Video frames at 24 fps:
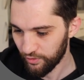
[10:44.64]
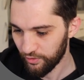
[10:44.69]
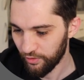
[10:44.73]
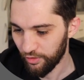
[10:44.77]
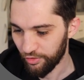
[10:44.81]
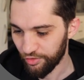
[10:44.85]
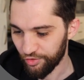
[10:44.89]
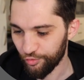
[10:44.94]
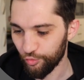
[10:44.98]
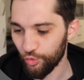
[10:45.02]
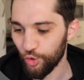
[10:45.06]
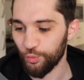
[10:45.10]

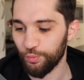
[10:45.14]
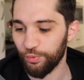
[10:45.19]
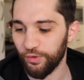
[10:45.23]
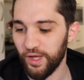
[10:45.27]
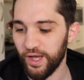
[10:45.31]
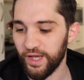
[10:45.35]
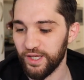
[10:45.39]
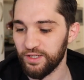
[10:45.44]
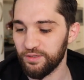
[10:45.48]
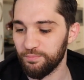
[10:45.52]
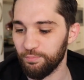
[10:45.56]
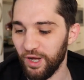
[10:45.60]
The through
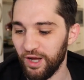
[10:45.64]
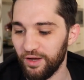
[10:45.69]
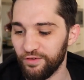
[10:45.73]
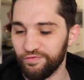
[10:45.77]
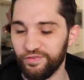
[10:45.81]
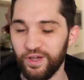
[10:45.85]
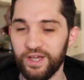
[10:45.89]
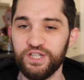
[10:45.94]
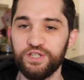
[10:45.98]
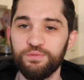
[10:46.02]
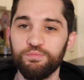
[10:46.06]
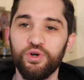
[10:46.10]
play by
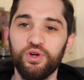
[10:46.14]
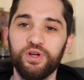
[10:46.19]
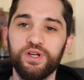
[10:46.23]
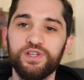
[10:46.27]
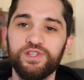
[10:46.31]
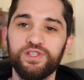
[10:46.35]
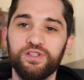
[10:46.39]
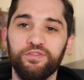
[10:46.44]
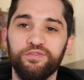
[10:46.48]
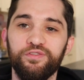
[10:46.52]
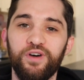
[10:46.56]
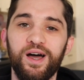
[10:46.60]
Facebook
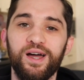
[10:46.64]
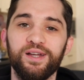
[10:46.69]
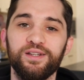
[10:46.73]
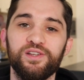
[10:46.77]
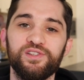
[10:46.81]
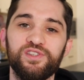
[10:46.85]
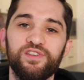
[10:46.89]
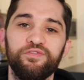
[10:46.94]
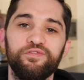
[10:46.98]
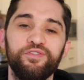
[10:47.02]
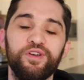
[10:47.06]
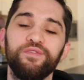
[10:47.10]
is defined
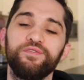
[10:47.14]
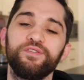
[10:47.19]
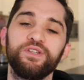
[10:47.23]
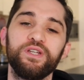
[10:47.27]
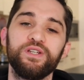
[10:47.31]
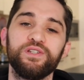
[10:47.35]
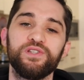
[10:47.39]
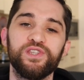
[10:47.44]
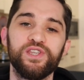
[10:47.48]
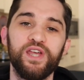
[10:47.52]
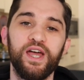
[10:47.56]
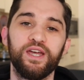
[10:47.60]
as a
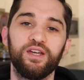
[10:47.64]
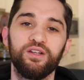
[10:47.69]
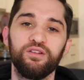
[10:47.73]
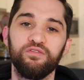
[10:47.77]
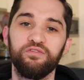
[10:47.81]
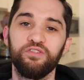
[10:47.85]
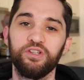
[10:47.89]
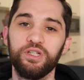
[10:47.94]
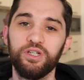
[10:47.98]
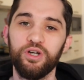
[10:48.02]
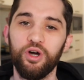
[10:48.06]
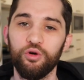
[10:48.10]

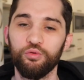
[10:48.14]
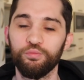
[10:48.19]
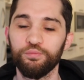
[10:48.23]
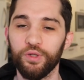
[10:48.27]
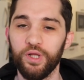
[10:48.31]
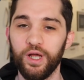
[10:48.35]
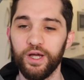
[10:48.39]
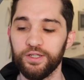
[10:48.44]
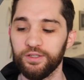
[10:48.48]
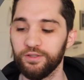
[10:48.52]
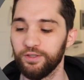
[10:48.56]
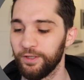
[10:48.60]
15-second video
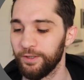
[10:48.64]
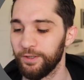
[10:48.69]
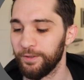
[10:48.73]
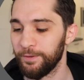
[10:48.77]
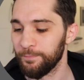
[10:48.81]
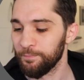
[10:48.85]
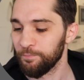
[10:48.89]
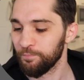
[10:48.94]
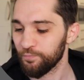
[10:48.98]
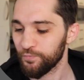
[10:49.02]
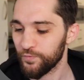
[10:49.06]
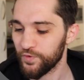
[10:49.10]
play.
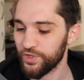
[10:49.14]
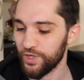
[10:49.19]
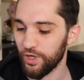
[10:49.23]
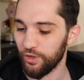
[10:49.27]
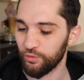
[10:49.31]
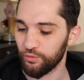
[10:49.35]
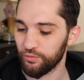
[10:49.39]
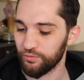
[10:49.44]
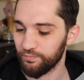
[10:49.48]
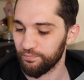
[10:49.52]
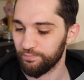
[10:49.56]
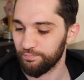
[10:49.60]

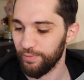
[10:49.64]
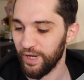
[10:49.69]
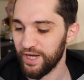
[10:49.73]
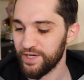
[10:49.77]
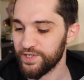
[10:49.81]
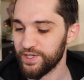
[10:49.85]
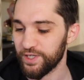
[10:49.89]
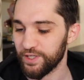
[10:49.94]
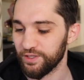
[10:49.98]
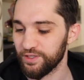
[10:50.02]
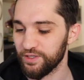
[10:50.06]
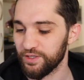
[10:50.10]
So
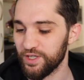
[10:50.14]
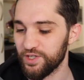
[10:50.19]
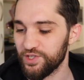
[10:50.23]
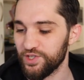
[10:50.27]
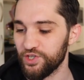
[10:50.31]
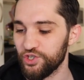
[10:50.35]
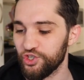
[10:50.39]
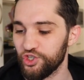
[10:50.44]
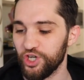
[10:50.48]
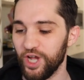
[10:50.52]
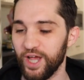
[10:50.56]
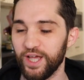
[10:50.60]
basically this
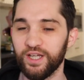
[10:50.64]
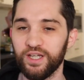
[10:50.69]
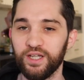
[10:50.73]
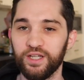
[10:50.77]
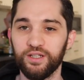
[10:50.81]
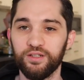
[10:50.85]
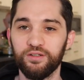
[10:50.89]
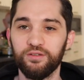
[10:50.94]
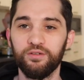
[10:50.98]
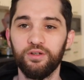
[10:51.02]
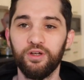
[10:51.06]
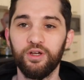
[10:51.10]
is
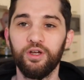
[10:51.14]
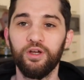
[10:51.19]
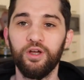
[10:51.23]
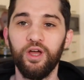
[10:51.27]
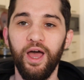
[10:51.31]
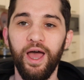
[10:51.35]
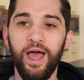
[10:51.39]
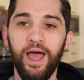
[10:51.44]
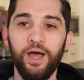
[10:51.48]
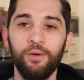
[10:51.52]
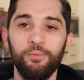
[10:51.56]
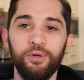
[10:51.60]
checking
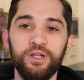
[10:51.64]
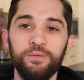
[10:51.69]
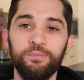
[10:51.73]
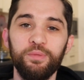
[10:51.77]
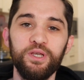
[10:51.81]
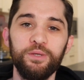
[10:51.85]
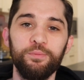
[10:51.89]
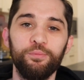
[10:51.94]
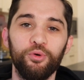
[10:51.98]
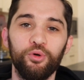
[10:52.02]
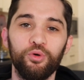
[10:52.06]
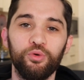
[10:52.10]
how many
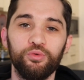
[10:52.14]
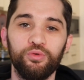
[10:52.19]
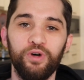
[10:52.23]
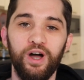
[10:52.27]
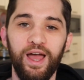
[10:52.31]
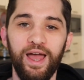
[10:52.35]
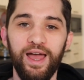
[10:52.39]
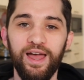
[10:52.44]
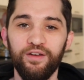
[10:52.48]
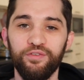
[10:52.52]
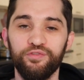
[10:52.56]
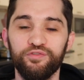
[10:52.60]

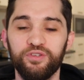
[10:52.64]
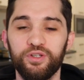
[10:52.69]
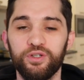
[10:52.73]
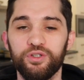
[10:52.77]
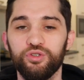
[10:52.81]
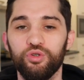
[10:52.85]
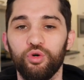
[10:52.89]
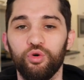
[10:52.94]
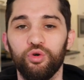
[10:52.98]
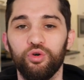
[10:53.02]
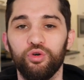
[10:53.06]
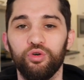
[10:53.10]
people after
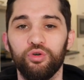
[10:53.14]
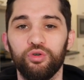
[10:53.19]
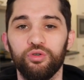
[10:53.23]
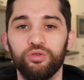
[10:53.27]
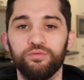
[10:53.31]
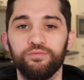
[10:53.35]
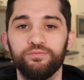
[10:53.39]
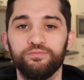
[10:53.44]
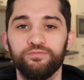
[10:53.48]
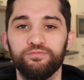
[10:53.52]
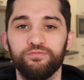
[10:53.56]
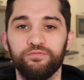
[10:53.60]

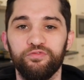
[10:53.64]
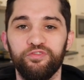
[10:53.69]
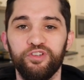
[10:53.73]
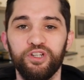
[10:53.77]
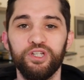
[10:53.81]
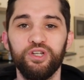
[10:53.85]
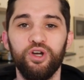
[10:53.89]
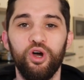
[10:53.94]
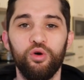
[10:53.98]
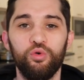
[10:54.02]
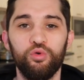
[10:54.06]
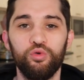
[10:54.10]
your
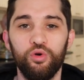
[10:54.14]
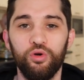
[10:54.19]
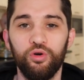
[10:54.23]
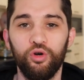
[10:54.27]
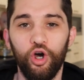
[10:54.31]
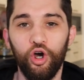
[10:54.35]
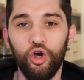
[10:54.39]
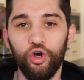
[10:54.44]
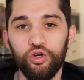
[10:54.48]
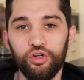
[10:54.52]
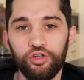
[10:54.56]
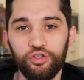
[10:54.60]
video
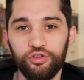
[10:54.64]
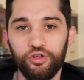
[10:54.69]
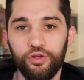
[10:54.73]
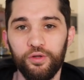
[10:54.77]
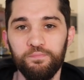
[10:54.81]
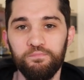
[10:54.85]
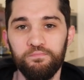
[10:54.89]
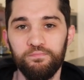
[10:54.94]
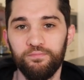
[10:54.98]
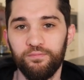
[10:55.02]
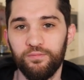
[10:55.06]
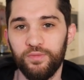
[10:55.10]
hooked
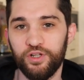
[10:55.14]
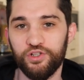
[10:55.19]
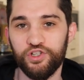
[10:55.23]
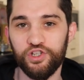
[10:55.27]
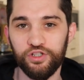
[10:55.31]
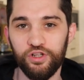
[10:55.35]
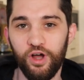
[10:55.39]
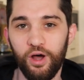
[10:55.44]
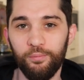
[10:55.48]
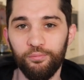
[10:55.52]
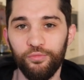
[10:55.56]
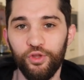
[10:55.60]
them and
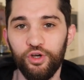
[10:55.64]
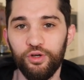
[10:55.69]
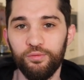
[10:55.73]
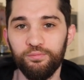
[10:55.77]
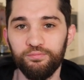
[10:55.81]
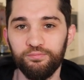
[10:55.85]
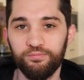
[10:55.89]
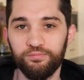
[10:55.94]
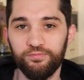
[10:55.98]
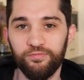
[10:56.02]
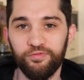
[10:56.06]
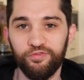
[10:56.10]
stopped
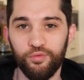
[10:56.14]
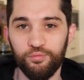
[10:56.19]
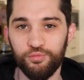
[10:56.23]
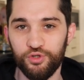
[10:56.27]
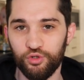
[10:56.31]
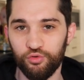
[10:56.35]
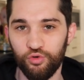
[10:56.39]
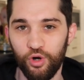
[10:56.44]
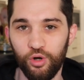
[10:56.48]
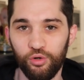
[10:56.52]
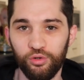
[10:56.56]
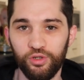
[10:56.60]
them from
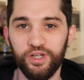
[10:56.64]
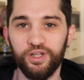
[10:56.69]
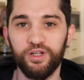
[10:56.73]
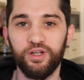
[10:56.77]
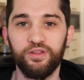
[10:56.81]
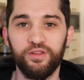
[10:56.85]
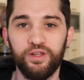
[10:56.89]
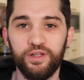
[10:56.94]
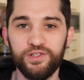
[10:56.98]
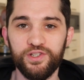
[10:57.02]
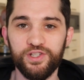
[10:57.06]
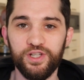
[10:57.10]
scrolling
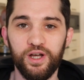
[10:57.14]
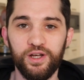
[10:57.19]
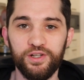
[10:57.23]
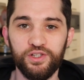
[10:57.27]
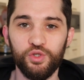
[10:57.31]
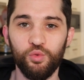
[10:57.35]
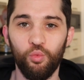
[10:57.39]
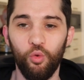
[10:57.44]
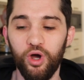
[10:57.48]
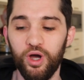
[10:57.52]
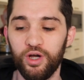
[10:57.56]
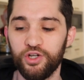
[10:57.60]
and they started
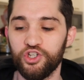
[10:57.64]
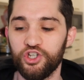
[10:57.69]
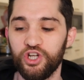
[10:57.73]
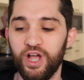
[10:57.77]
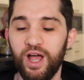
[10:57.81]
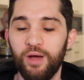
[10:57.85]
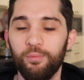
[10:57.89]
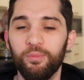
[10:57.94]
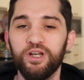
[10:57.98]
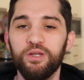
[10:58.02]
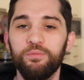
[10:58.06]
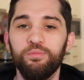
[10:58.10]
to watch,
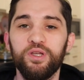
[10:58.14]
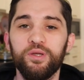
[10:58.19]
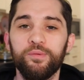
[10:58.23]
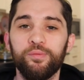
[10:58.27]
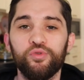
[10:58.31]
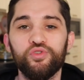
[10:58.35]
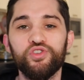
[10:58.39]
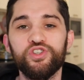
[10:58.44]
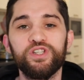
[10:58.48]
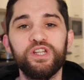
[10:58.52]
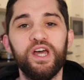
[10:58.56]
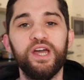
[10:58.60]
how many
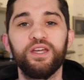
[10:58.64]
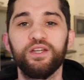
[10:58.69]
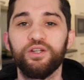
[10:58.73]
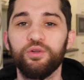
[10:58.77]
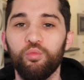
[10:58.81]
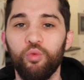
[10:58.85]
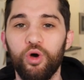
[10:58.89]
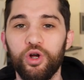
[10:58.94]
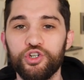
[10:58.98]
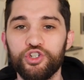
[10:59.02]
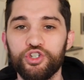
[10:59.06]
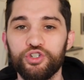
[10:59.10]
people stayed
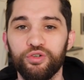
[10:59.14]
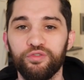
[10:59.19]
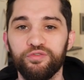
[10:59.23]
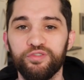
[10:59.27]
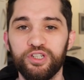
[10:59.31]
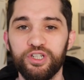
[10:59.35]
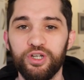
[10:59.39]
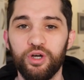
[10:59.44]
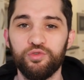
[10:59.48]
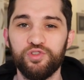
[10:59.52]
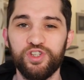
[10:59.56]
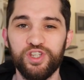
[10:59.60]
and watched your
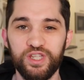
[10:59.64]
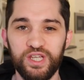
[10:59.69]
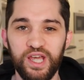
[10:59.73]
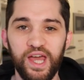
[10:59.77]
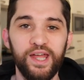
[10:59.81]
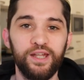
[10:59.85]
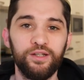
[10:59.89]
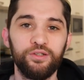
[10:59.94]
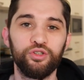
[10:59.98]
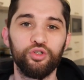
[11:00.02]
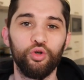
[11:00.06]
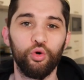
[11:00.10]
video to the
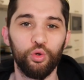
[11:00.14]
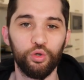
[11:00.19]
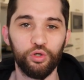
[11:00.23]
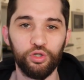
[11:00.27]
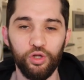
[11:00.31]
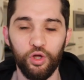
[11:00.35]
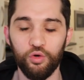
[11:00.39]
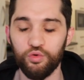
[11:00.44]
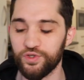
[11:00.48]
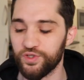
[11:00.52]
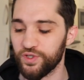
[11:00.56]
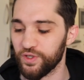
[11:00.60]
end or
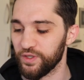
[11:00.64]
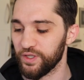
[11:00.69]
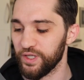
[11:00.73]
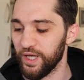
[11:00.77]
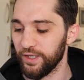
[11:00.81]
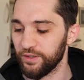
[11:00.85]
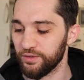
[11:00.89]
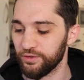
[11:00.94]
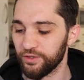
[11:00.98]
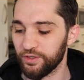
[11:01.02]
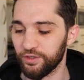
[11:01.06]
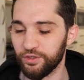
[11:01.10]
close to the
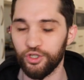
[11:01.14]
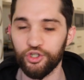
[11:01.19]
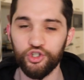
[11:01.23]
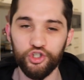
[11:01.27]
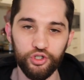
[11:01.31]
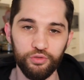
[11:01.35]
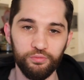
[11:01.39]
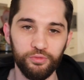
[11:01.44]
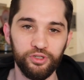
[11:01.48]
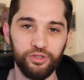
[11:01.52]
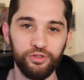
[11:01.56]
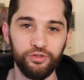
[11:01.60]
end,
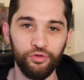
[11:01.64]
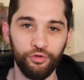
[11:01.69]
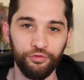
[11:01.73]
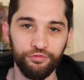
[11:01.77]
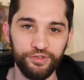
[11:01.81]
assuming that your